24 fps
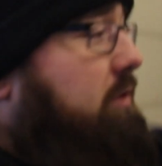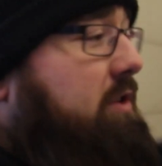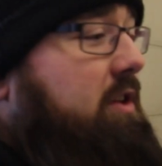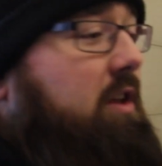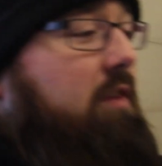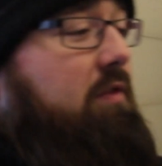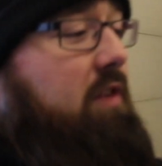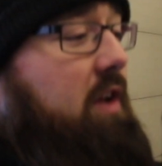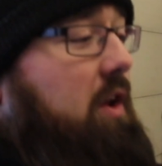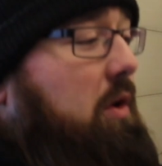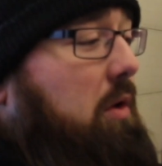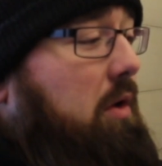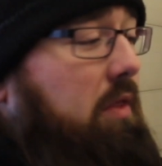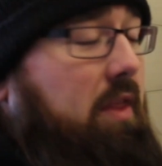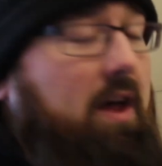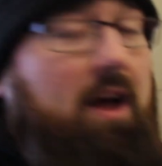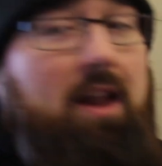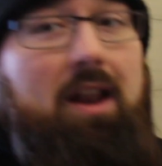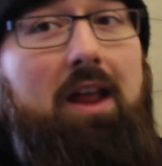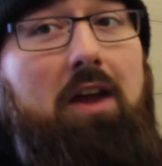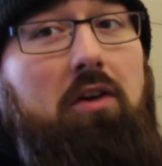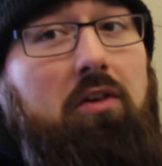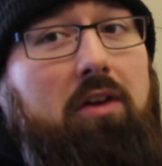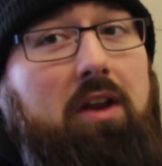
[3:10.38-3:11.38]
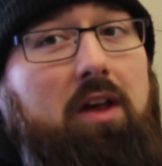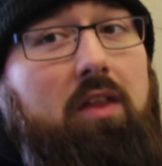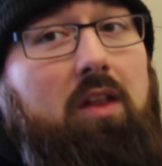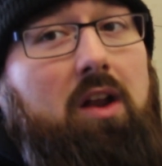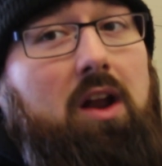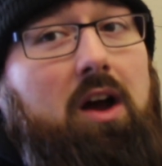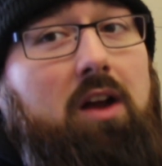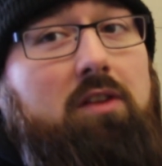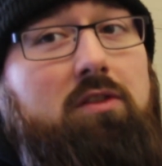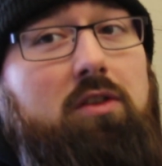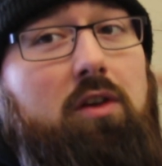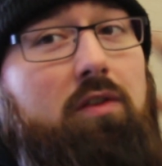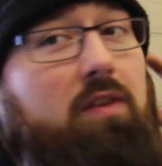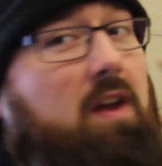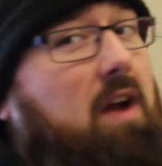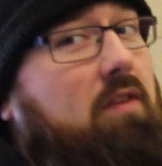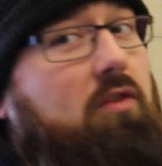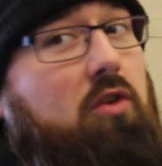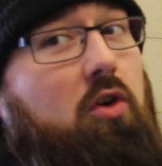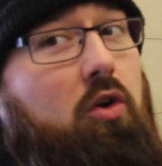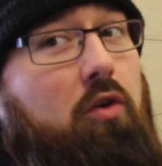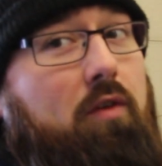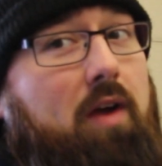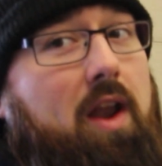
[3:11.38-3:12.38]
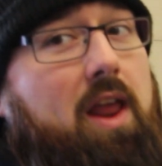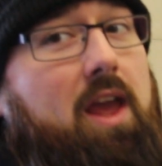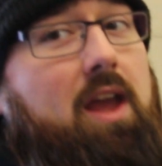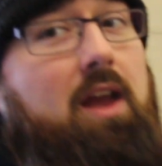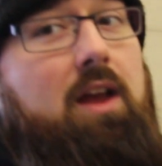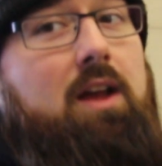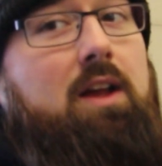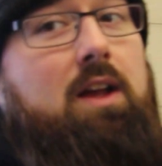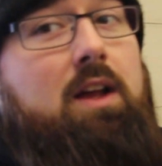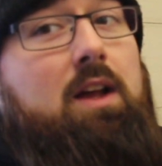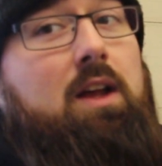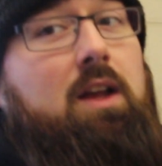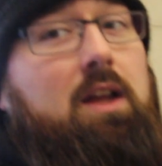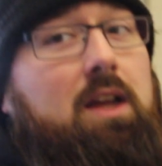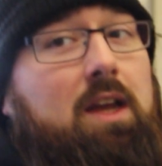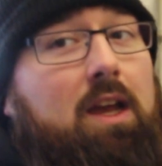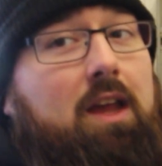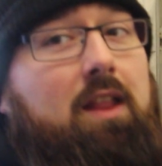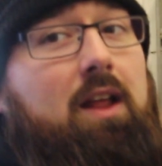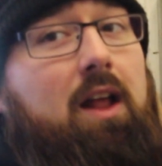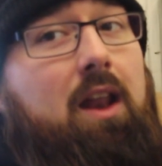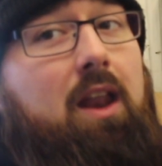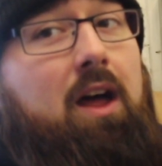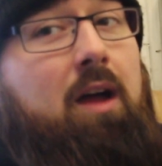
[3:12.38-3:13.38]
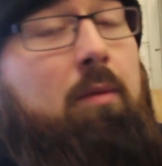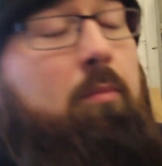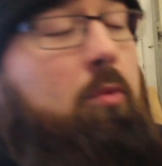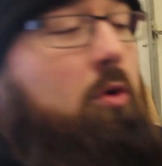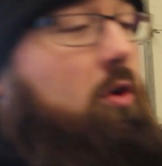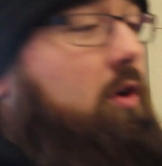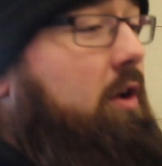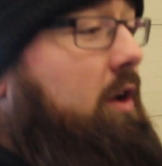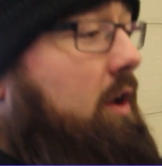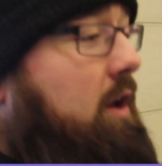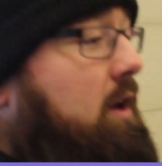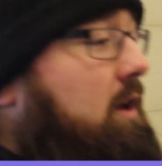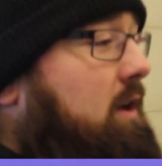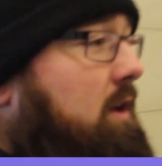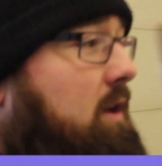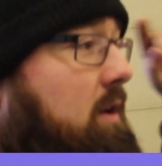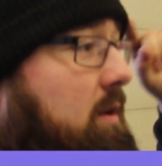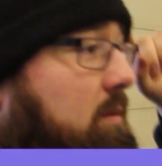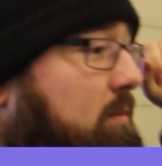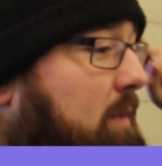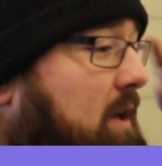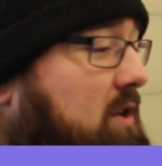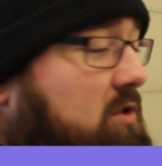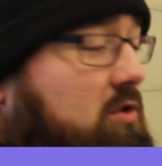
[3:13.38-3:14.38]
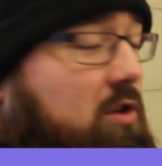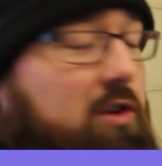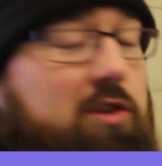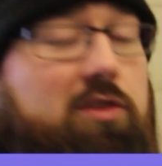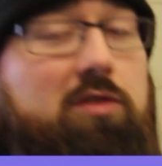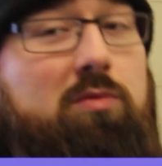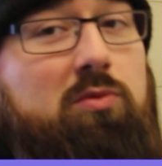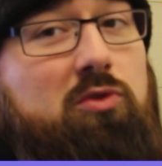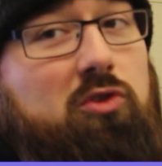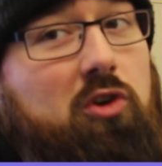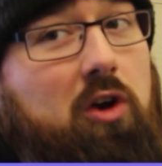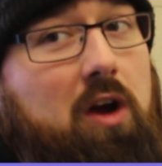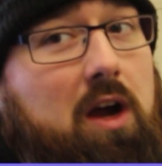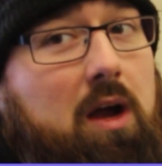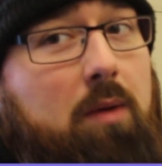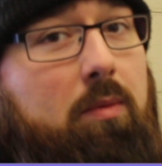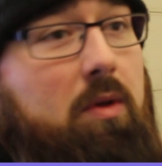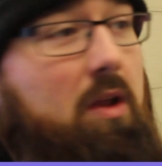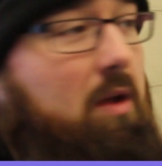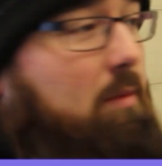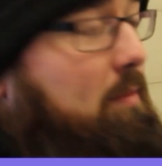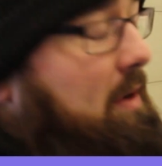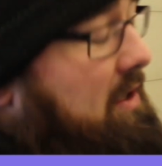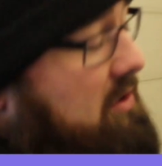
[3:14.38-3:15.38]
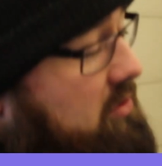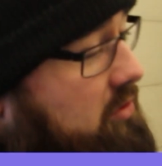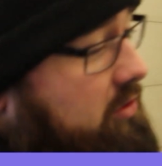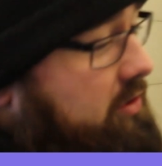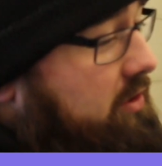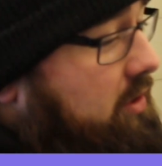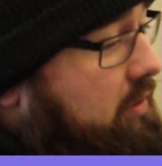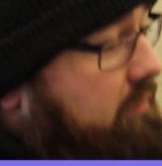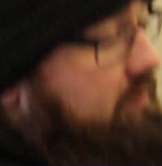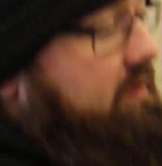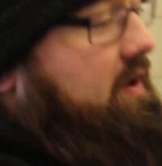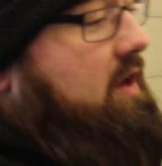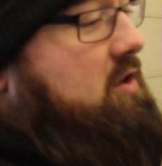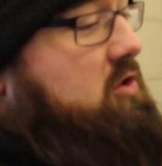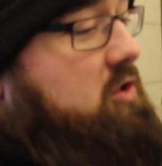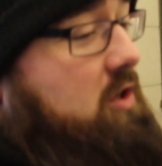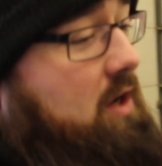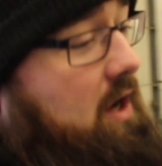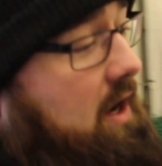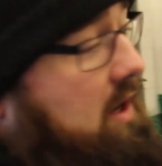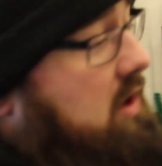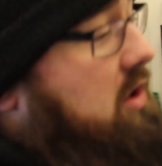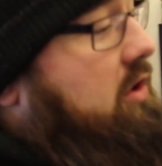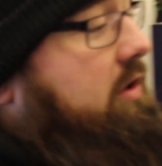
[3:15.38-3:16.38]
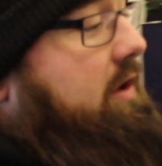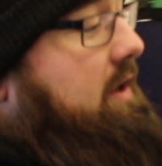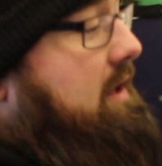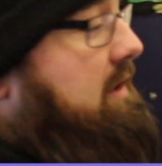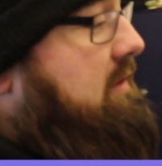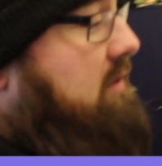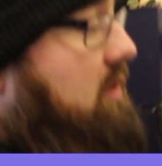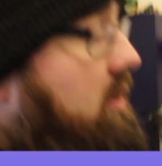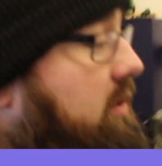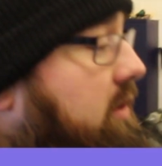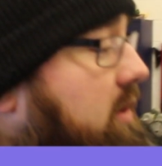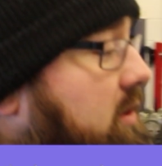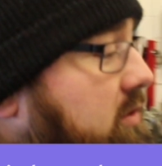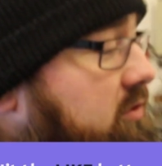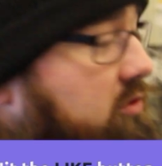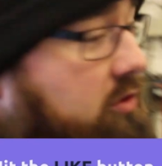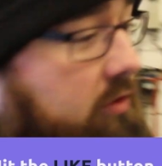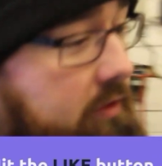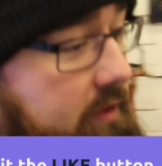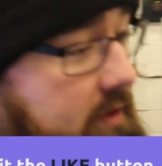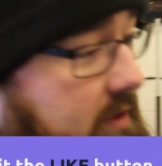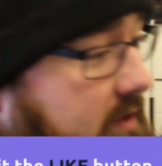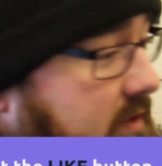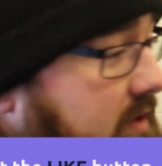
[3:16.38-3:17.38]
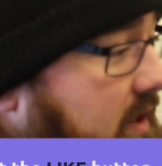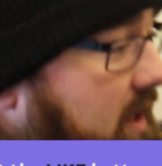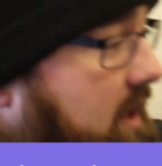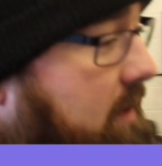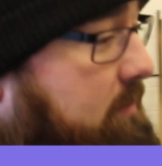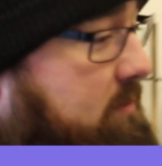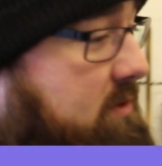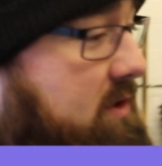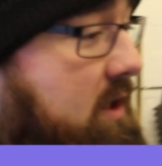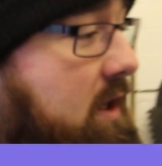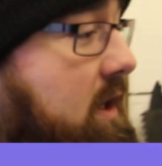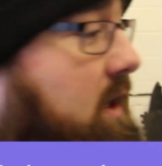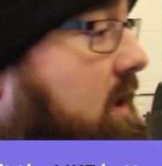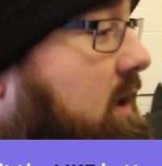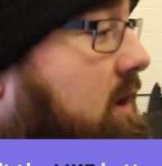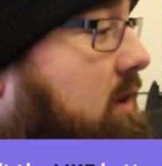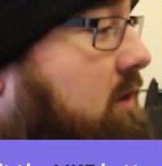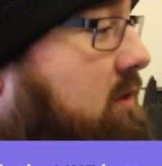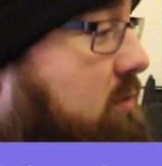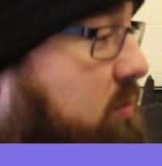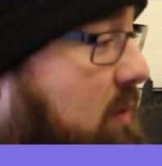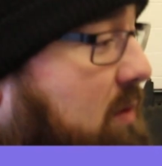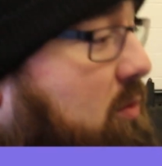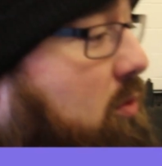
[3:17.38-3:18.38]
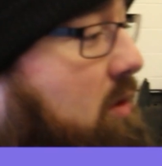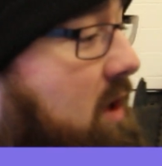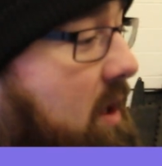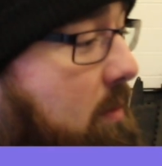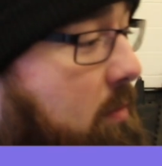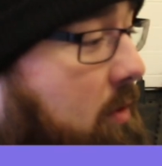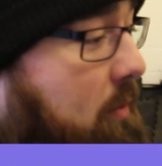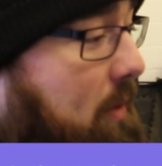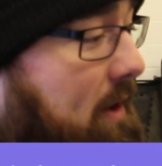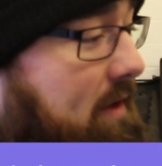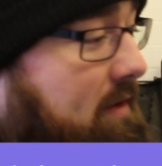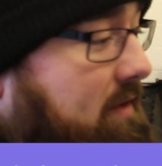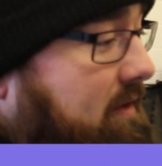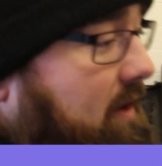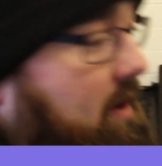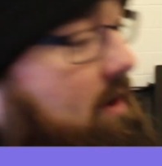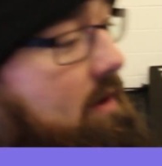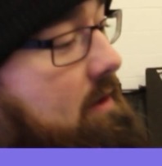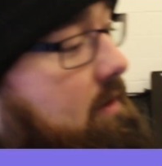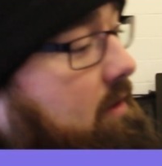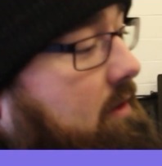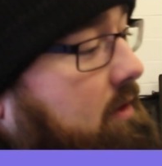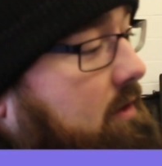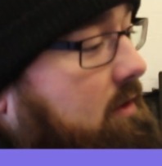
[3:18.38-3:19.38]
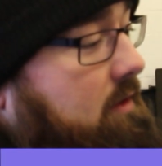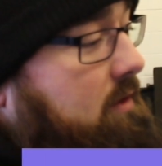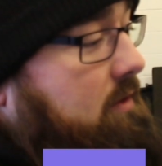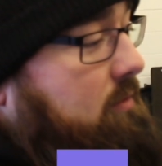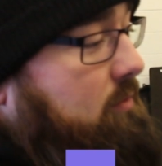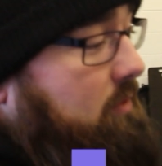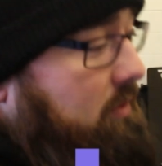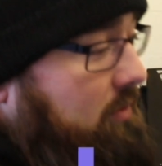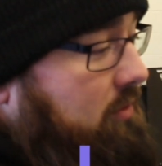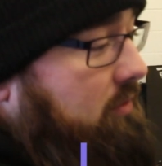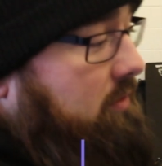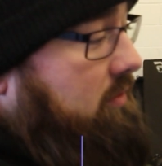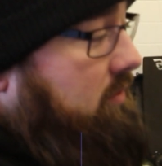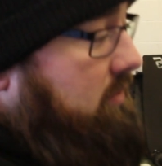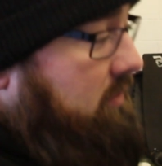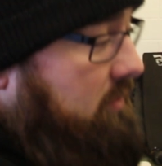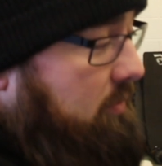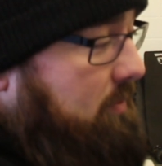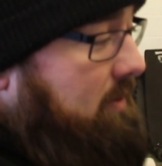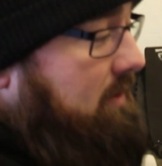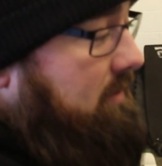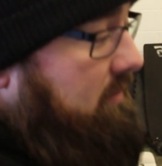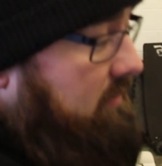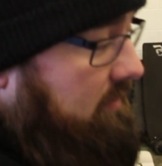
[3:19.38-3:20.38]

see a video on that later on down the line. So if you haven't already, hit that like button, make sure you're subscribed, and make sure your notification icon is on during these times, because we will keep you entertained with us doing